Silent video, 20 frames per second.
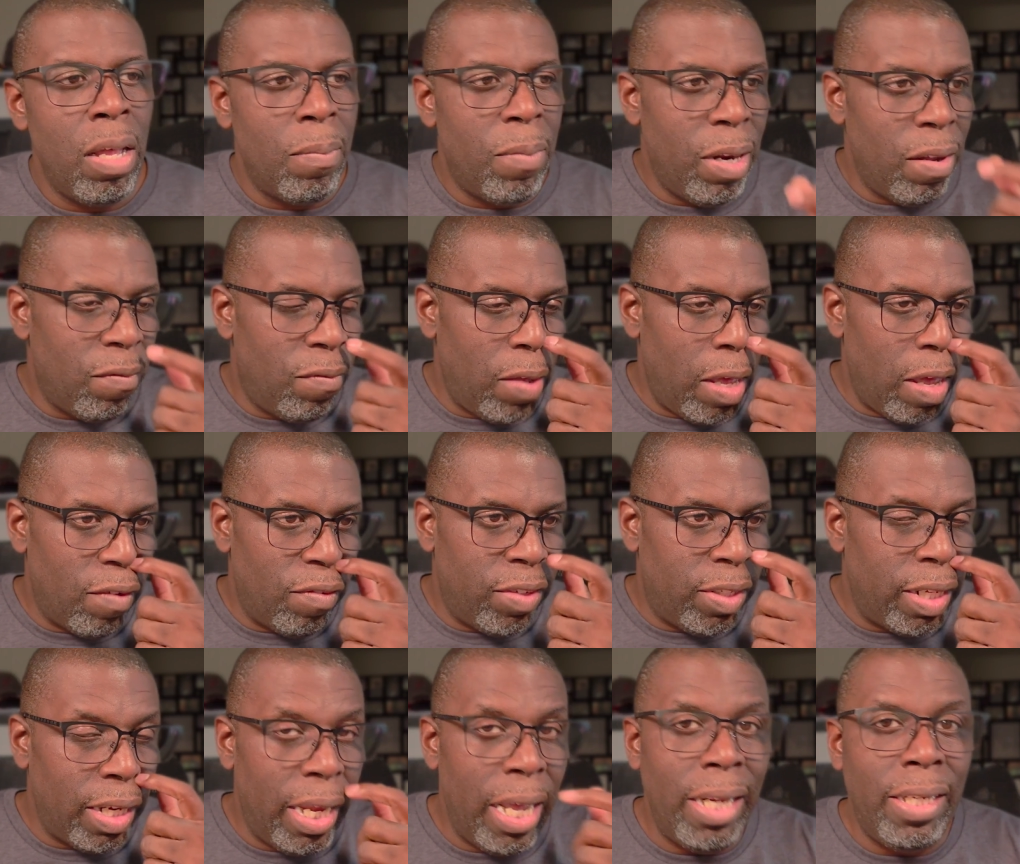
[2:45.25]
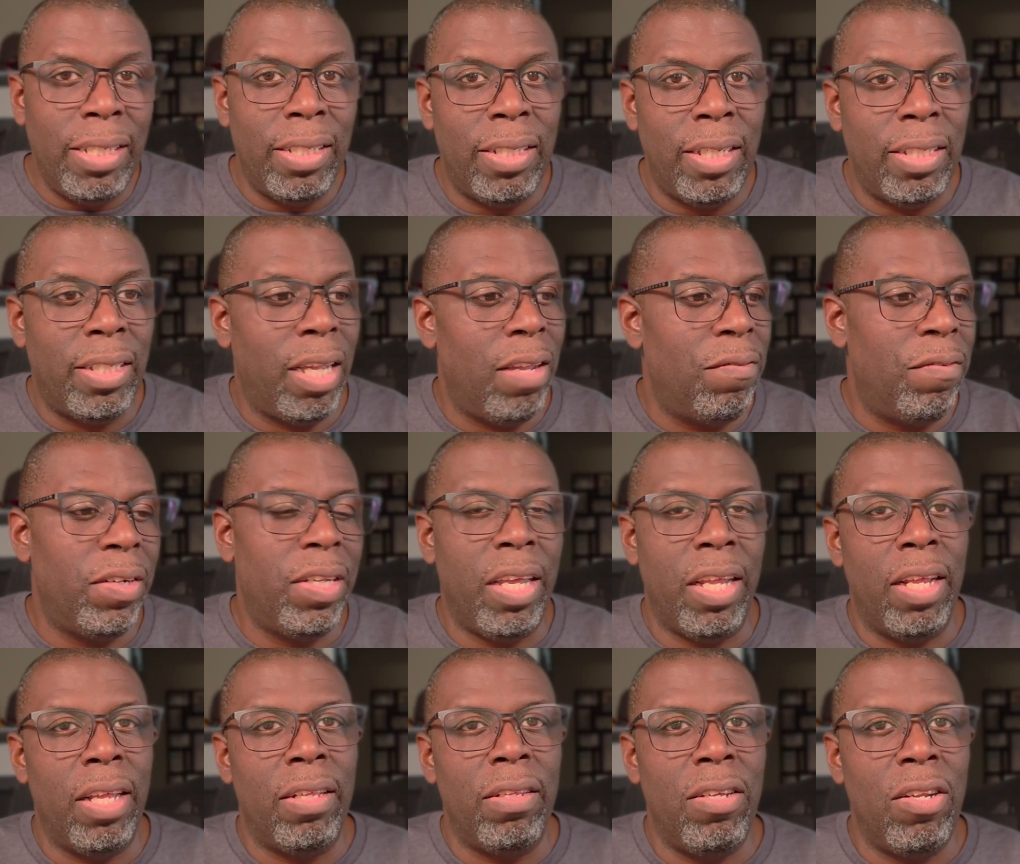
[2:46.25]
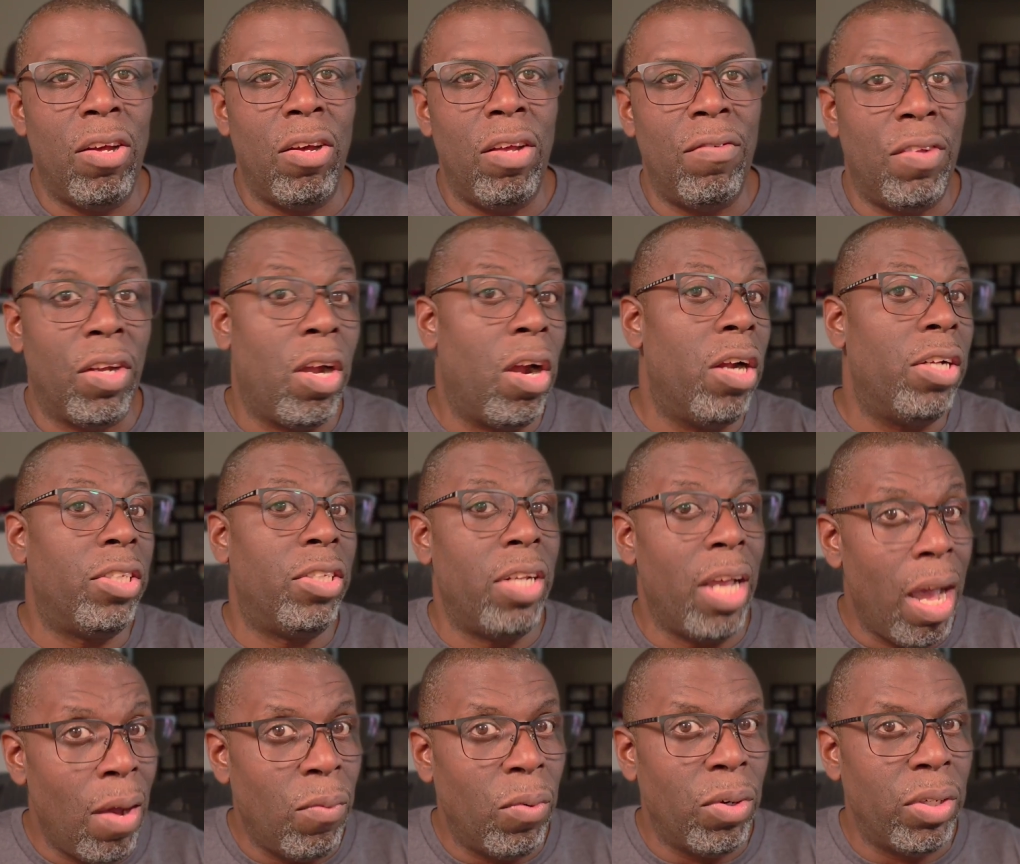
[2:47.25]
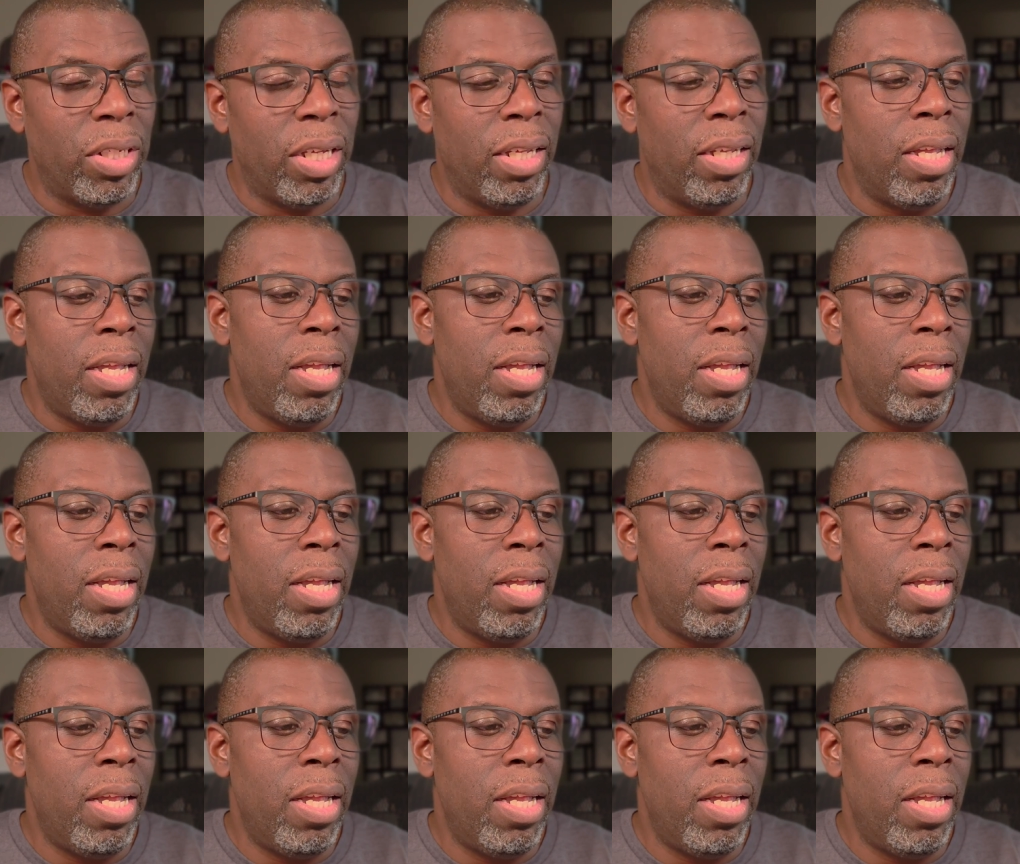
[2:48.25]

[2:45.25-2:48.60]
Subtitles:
But if Stellantis says, hey, forget it, if the car is not working,